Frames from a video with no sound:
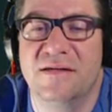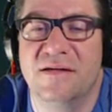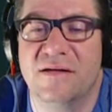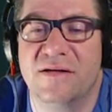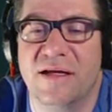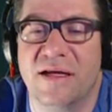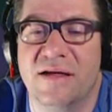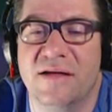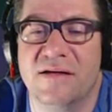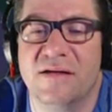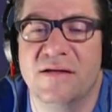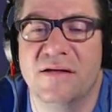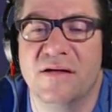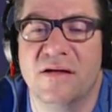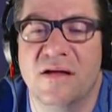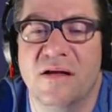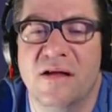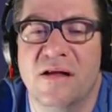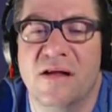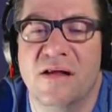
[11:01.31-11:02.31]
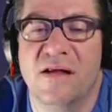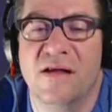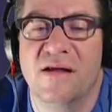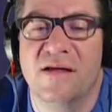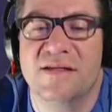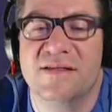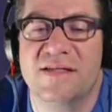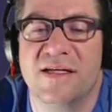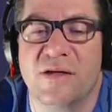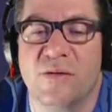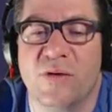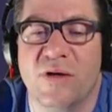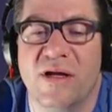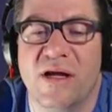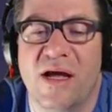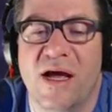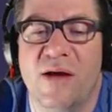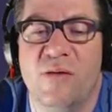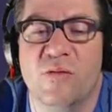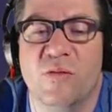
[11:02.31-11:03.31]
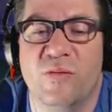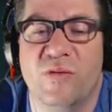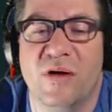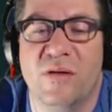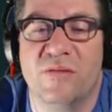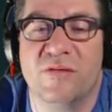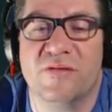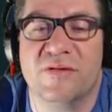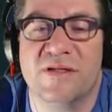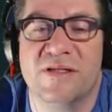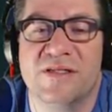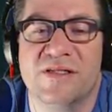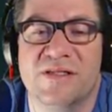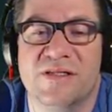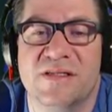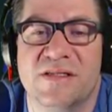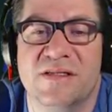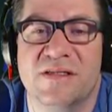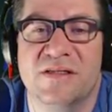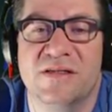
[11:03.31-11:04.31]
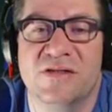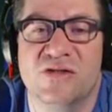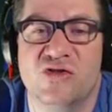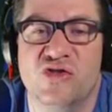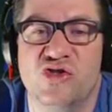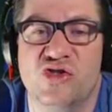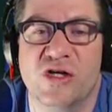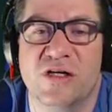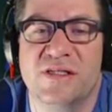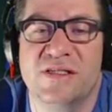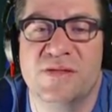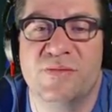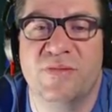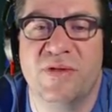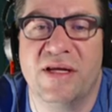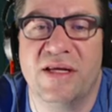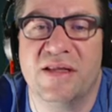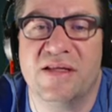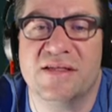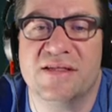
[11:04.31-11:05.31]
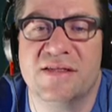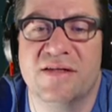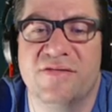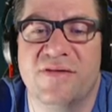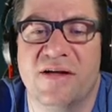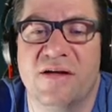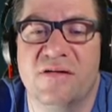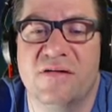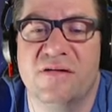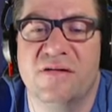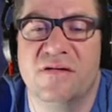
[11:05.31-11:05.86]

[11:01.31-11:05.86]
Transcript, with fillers: Okay, tell you what, I will probably just just plank this stuff out